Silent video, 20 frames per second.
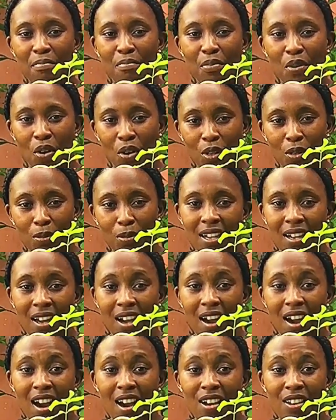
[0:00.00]
bulbs
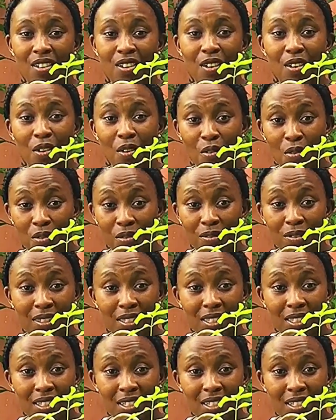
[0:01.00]
or the cloves.